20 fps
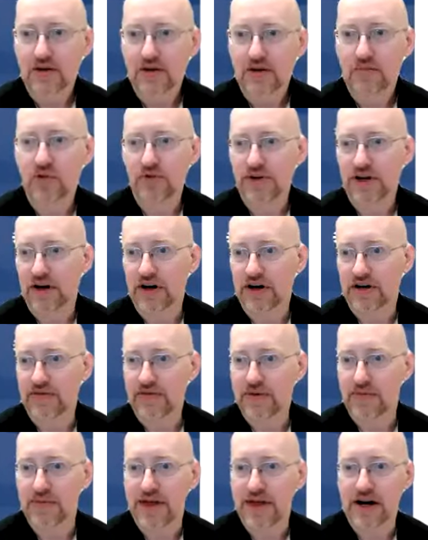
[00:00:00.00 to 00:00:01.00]
Moving on
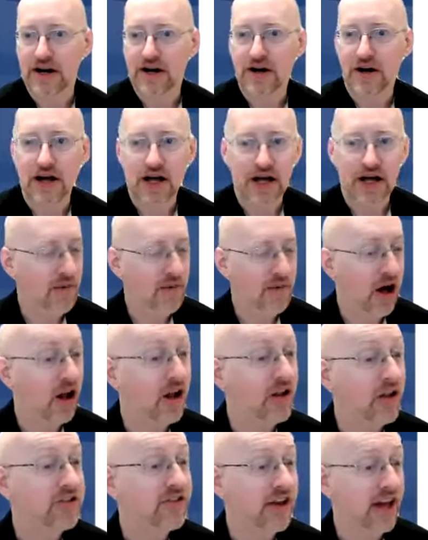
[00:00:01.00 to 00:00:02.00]
from there,
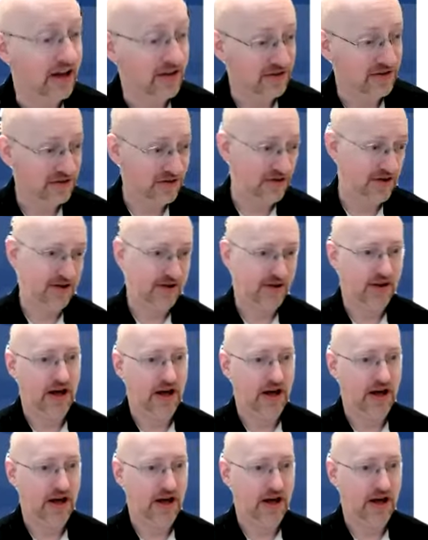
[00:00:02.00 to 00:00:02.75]
alt text.